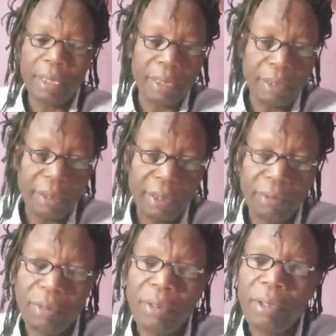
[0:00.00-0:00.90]

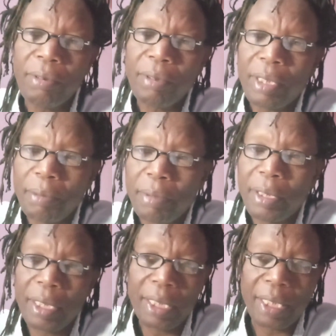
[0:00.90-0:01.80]
If you don't know what's a
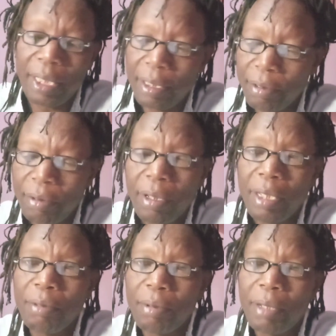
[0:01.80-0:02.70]
beta decay, you can.